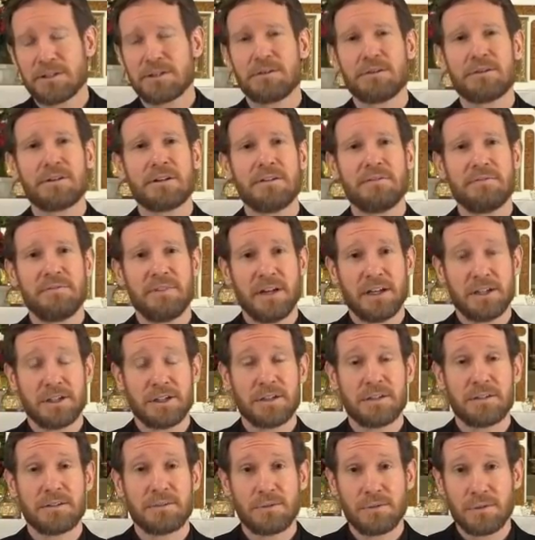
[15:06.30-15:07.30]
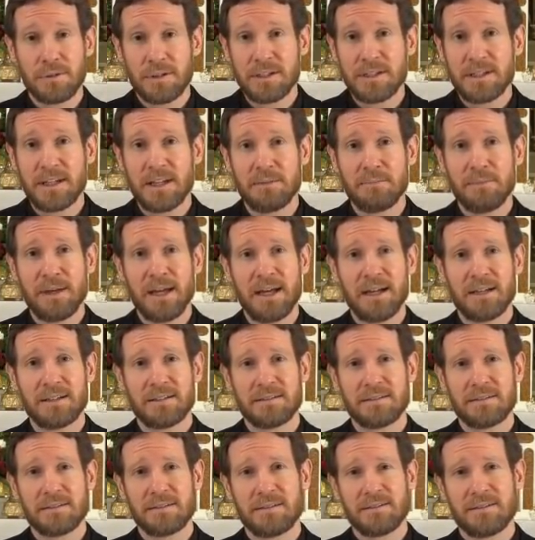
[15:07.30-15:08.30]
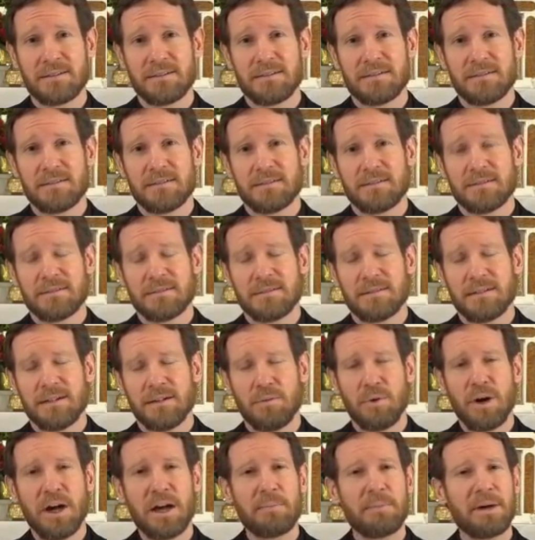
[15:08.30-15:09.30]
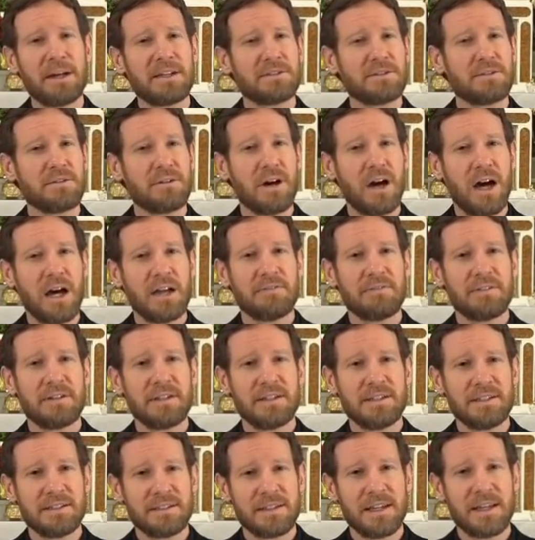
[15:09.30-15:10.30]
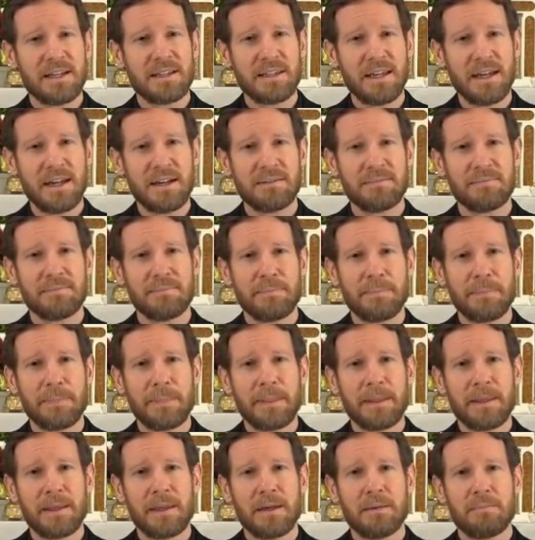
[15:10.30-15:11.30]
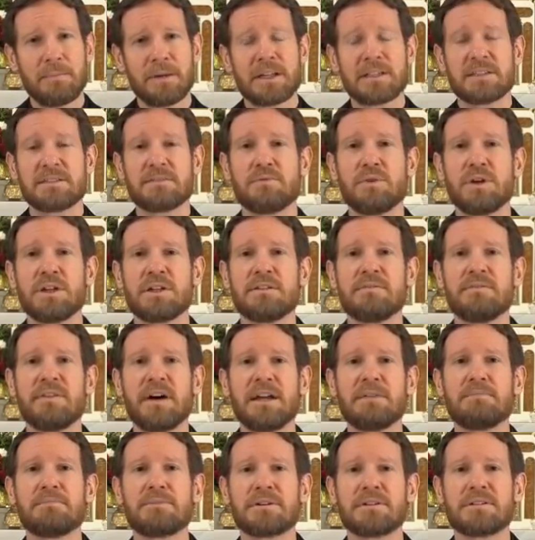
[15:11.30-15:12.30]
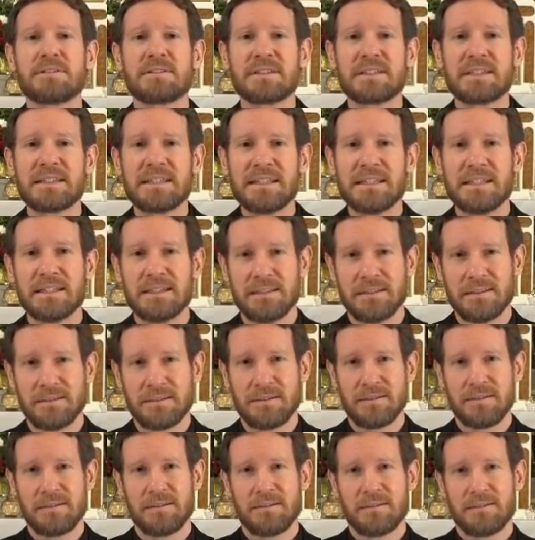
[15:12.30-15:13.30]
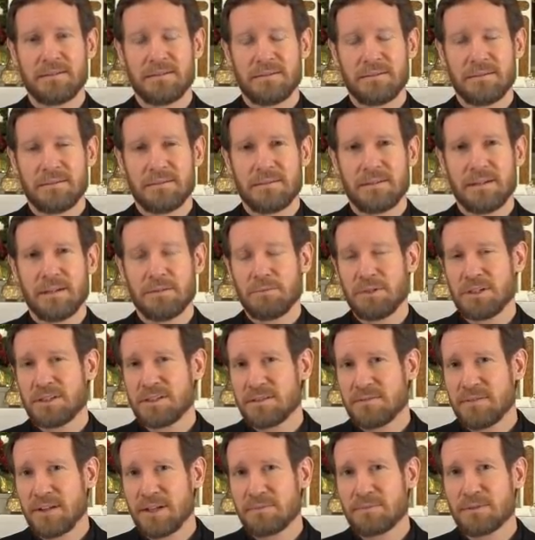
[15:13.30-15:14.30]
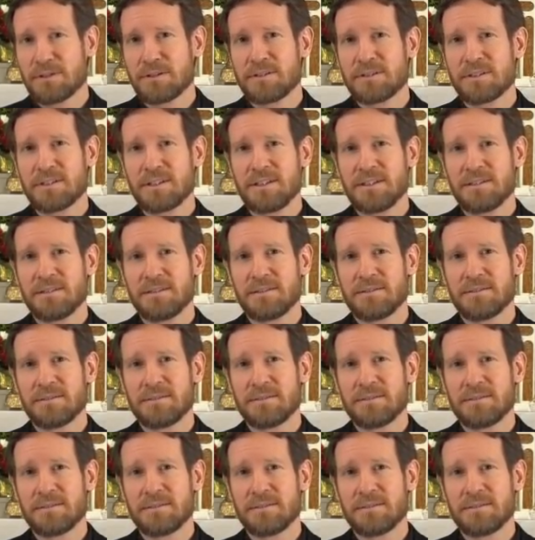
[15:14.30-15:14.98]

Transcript: to go to confession or attend Mass. And why am I so confident in saying that? Because of what divine mercy is. And what's divine mercy?